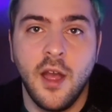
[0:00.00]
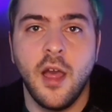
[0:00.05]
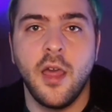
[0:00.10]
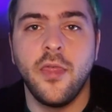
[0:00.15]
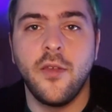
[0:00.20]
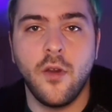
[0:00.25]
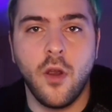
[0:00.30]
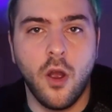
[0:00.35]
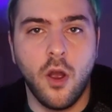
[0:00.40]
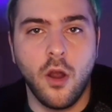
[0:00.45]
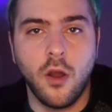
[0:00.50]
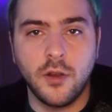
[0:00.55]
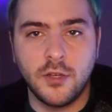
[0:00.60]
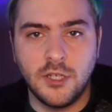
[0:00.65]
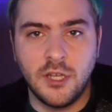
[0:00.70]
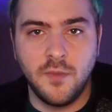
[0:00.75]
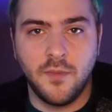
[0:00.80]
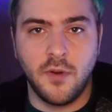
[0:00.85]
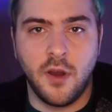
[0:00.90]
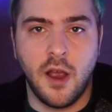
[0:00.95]
There are
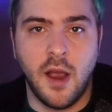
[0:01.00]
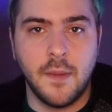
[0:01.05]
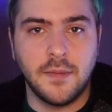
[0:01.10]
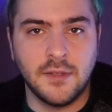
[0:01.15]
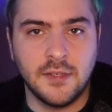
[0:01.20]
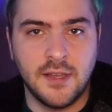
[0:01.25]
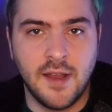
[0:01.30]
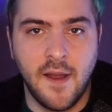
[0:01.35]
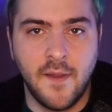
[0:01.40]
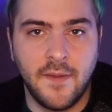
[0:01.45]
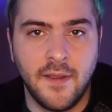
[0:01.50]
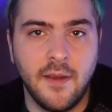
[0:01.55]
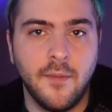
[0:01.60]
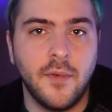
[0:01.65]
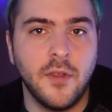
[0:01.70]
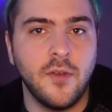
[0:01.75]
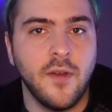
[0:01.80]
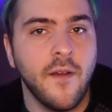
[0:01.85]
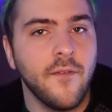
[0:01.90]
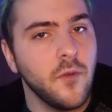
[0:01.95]
cheaper options out there, but
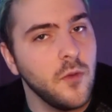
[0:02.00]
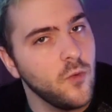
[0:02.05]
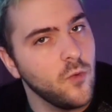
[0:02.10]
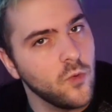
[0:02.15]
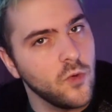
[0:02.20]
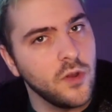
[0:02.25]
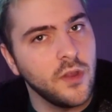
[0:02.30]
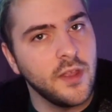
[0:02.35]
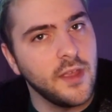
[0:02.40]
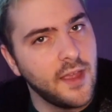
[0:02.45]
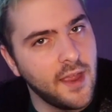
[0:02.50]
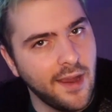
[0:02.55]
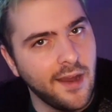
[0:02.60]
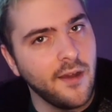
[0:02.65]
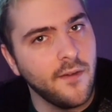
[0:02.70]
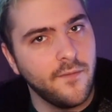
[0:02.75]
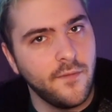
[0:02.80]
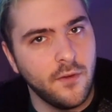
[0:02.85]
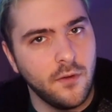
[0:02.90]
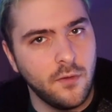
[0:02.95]
you have to be really
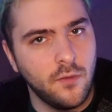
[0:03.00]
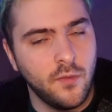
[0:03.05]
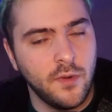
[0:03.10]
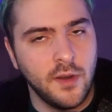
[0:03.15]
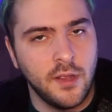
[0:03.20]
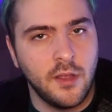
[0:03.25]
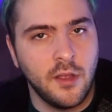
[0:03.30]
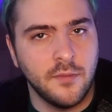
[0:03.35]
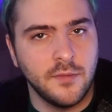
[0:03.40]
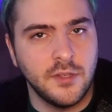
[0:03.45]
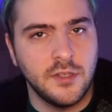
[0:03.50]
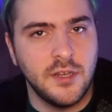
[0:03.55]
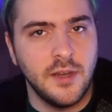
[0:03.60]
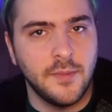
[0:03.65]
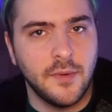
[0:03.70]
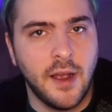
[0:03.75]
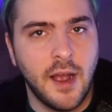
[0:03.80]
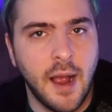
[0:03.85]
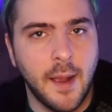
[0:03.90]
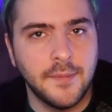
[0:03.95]
careful when it comes to
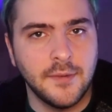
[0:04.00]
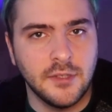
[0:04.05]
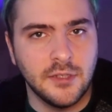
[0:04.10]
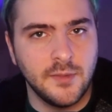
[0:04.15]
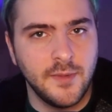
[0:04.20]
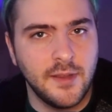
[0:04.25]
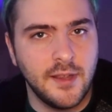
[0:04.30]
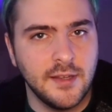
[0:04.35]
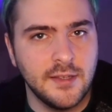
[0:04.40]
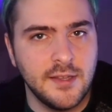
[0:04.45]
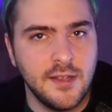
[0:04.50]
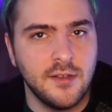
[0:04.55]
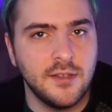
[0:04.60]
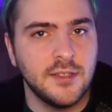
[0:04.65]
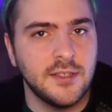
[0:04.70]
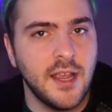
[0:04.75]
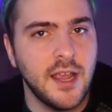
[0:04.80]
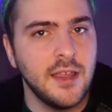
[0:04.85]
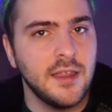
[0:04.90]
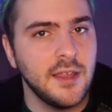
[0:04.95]
cheaper options, because they'll
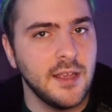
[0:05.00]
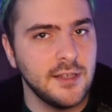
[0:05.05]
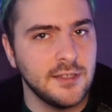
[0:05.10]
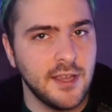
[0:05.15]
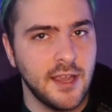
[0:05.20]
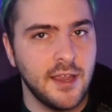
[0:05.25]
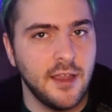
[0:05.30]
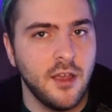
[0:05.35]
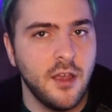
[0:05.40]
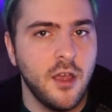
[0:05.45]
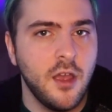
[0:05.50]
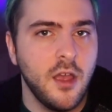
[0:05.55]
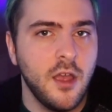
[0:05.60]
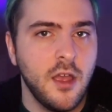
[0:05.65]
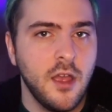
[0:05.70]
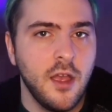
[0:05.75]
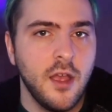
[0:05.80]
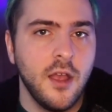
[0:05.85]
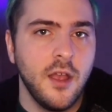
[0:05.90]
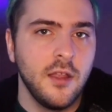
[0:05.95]
say things like
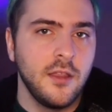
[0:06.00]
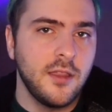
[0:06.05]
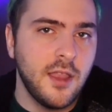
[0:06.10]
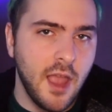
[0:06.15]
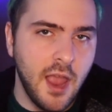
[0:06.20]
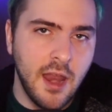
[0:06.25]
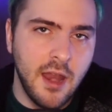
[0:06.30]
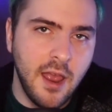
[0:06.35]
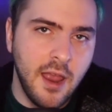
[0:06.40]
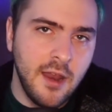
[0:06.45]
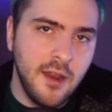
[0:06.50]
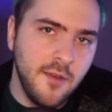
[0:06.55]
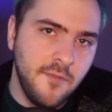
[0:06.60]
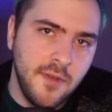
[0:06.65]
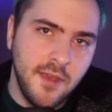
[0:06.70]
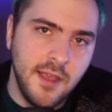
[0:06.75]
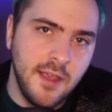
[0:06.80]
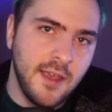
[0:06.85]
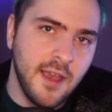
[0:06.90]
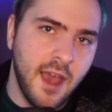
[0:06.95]

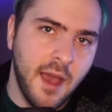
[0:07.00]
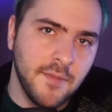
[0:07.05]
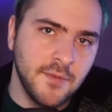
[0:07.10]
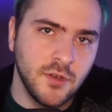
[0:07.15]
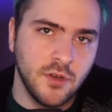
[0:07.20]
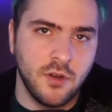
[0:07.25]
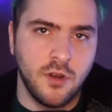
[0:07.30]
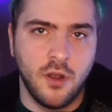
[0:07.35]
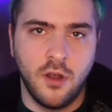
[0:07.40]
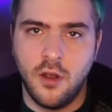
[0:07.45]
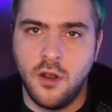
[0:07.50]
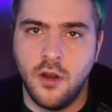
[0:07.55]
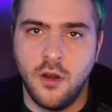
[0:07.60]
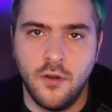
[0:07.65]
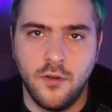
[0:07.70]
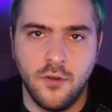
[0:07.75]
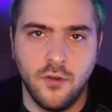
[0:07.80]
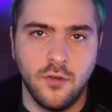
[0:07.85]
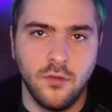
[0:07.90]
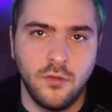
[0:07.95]
1080p capture card
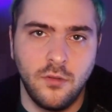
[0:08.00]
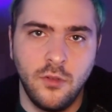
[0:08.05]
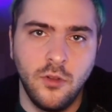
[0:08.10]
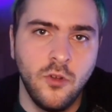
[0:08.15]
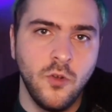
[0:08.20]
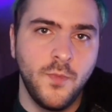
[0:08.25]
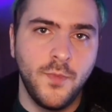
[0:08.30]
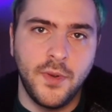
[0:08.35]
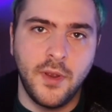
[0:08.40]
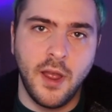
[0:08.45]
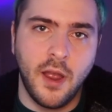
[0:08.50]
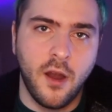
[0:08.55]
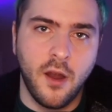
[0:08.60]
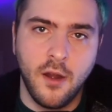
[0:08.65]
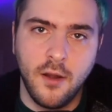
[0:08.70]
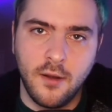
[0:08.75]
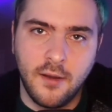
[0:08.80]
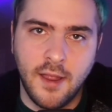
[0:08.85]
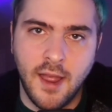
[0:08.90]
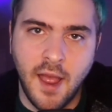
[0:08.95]
or loop
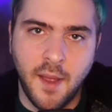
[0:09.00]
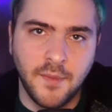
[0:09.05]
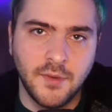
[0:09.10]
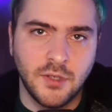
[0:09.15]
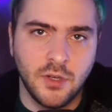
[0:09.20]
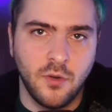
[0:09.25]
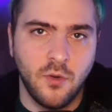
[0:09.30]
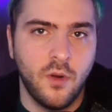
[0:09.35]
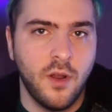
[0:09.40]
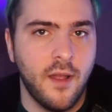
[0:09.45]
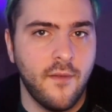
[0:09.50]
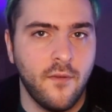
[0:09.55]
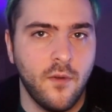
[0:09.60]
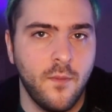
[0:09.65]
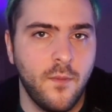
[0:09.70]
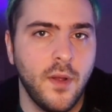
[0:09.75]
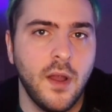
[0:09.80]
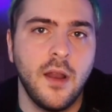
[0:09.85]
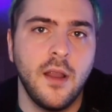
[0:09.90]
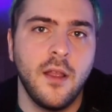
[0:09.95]
card capture or whatever,
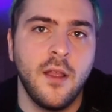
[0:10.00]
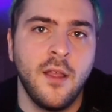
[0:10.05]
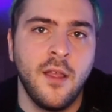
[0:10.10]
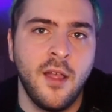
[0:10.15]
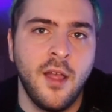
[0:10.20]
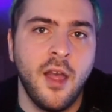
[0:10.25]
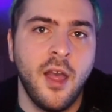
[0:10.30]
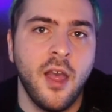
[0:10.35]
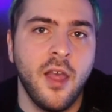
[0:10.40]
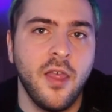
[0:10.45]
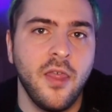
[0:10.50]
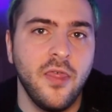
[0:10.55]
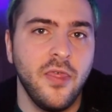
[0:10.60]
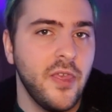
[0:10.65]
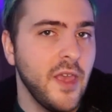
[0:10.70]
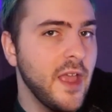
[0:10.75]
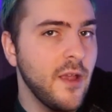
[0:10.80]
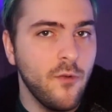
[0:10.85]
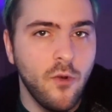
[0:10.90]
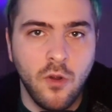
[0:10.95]
but
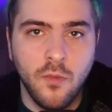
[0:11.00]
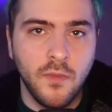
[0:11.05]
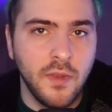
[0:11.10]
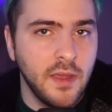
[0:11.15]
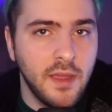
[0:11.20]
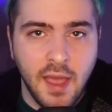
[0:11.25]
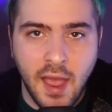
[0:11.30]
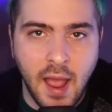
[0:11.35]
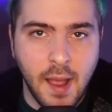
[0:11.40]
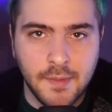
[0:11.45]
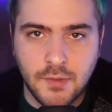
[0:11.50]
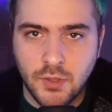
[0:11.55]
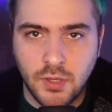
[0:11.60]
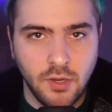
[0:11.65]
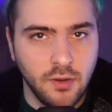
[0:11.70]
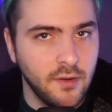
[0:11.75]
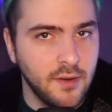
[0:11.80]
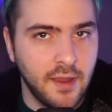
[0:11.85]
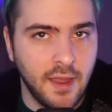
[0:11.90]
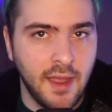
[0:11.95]
they won't be capturing
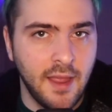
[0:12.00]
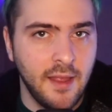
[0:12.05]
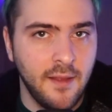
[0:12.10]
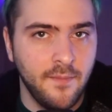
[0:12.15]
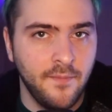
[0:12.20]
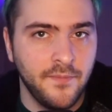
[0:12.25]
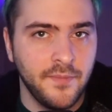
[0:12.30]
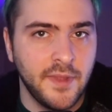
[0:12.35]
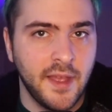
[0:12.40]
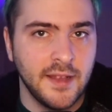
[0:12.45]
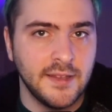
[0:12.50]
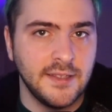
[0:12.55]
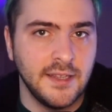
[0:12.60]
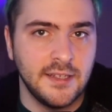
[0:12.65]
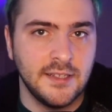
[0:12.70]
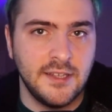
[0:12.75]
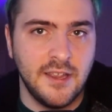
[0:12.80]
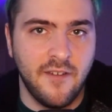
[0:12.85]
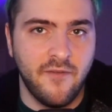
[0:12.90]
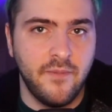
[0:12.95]
your game at
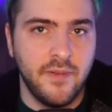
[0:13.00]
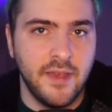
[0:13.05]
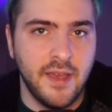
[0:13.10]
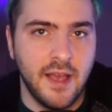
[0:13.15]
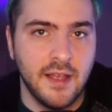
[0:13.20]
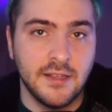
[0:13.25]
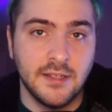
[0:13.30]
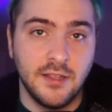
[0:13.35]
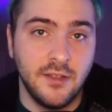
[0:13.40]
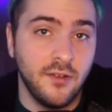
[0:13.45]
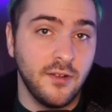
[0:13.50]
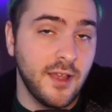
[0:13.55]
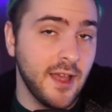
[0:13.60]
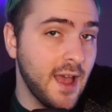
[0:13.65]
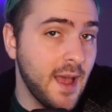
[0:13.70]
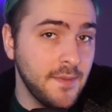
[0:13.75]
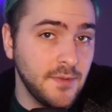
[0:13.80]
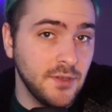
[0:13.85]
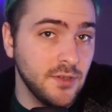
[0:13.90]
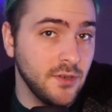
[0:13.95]
60 FPS. They'll
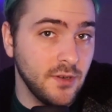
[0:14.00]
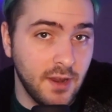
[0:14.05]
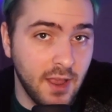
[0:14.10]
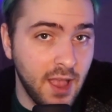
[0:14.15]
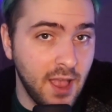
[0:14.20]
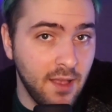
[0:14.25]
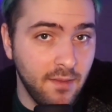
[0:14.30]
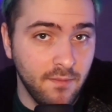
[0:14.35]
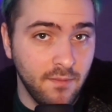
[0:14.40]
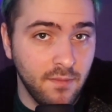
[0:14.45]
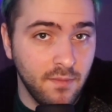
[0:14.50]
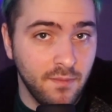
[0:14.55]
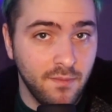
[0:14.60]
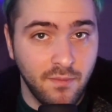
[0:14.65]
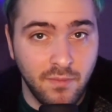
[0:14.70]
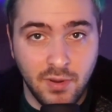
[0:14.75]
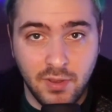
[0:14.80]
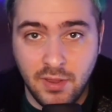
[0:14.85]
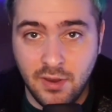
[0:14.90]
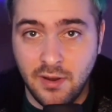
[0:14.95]
capture your game,
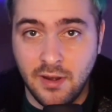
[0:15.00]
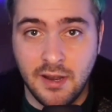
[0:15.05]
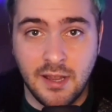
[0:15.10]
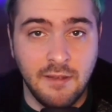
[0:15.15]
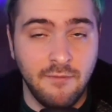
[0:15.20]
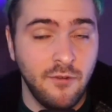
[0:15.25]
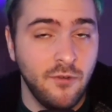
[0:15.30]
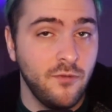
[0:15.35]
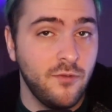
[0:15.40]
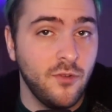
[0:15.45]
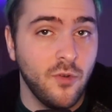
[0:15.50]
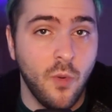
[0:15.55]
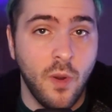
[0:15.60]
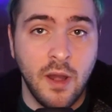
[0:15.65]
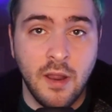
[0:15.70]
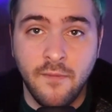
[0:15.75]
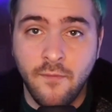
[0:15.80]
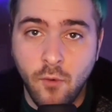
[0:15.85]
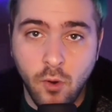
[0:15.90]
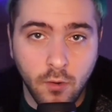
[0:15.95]
but they're gonna give you
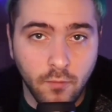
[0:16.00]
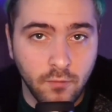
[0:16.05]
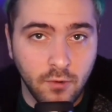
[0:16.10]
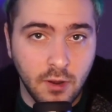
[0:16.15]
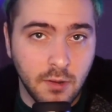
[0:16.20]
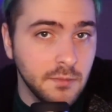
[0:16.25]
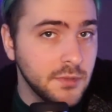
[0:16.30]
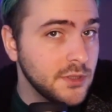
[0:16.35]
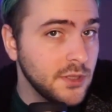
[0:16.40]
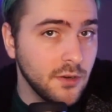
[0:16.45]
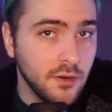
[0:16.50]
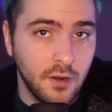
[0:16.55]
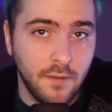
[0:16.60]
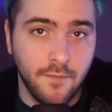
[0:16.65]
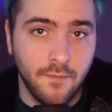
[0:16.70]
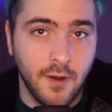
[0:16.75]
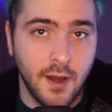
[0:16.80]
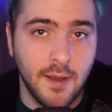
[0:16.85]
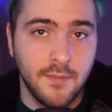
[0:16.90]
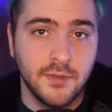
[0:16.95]
24 frames, 30
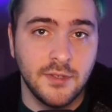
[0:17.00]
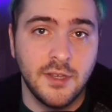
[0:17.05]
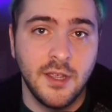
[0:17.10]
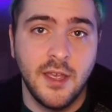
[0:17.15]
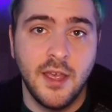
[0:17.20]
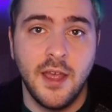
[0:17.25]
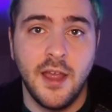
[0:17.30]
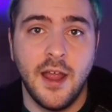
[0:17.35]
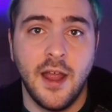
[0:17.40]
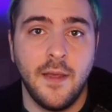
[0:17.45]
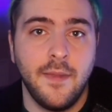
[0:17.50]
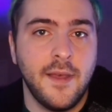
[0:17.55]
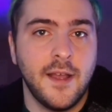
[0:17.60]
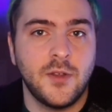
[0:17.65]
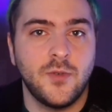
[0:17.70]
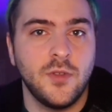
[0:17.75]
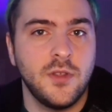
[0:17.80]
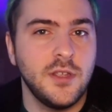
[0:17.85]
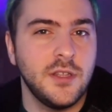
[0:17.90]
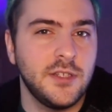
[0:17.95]
frames, and that's
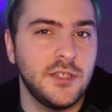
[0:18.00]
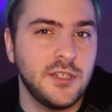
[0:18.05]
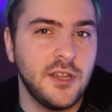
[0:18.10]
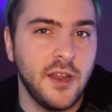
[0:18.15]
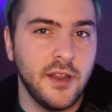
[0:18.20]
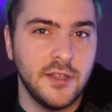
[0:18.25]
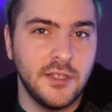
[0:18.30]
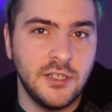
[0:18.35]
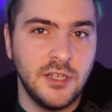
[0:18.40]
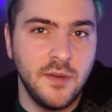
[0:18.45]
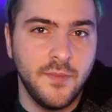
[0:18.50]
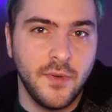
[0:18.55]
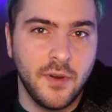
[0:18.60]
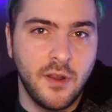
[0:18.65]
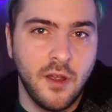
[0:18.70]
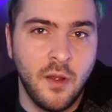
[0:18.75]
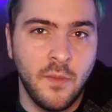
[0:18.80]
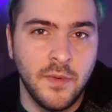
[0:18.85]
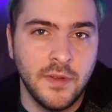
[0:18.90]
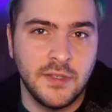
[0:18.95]
where these kind of cheaper
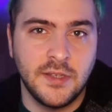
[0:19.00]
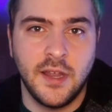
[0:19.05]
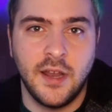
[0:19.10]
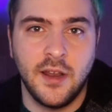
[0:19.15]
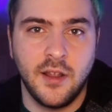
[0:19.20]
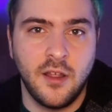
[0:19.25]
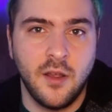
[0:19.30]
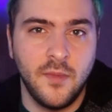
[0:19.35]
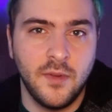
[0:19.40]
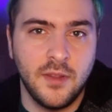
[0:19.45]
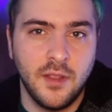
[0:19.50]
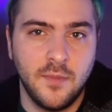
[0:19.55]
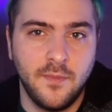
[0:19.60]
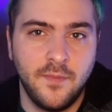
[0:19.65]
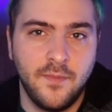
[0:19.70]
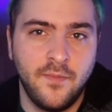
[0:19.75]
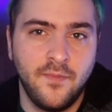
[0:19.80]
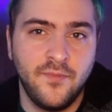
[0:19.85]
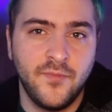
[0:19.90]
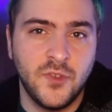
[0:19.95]
companies kind of come in to
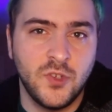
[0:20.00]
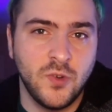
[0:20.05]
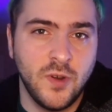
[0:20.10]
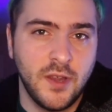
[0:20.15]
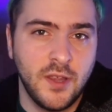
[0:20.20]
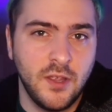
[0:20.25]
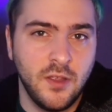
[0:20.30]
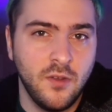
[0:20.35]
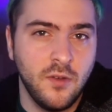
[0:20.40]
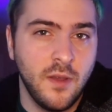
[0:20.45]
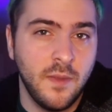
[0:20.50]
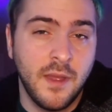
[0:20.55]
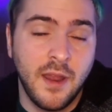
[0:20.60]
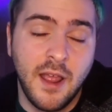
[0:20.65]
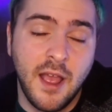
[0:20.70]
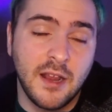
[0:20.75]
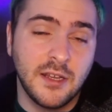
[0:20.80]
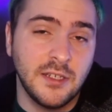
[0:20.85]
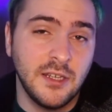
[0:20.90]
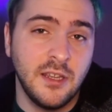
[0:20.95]
trick you. And
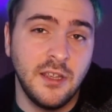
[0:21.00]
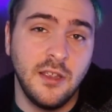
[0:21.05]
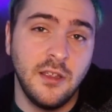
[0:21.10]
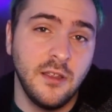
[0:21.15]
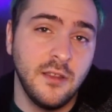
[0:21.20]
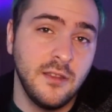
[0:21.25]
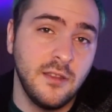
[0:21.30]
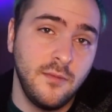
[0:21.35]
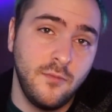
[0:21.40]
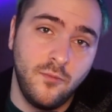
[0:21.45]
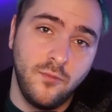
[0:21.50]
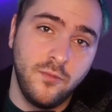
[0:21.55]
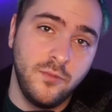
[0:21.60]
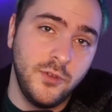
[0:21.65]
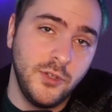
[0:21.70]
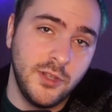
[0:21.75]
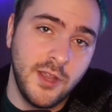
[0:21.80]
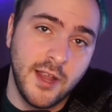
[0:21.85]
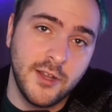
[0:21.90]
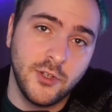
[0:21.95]

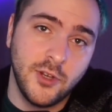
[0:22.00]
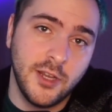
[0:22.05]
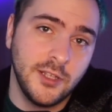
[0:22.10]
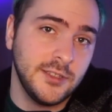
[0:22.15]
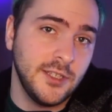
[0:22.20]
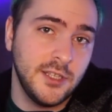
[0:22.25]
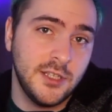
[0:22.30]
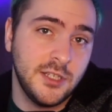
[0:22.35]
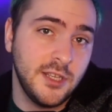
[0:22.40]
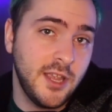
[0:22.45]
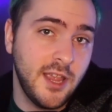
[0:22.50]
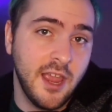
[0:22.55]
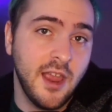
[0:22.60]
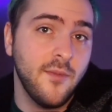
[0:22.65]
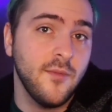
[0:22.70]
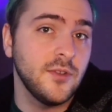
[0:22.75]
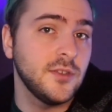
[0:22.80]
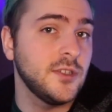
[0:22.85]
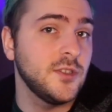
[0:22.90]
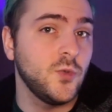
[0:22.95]
that translates to
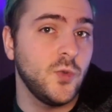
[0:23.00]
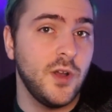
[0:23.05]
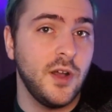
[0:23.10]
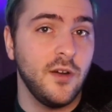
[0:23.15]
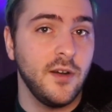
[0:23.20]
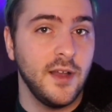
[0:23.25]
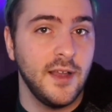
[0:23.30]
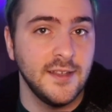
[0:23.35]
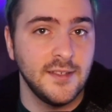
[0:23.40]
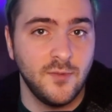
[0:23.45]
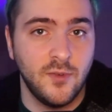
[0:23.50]
cameras as well, guys.